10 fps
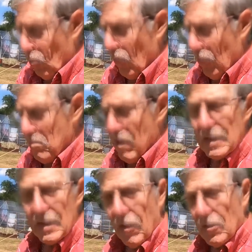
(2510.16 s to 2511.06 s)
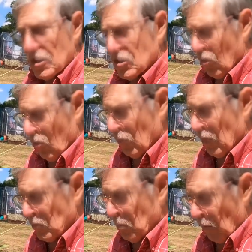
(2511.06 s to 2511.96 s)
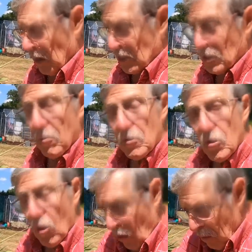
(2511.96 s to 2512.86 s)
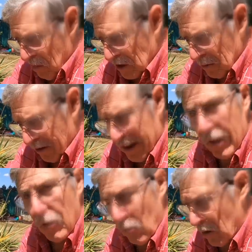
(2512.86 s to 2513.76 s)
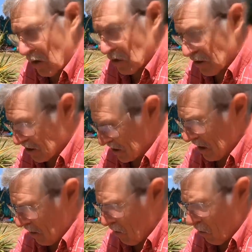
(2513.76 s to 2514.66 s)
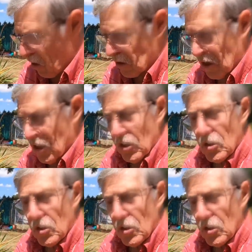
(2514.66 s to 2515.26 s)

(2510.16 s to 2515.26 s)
what the breakdown is on those boilies you got the principle of how it works you can see how it works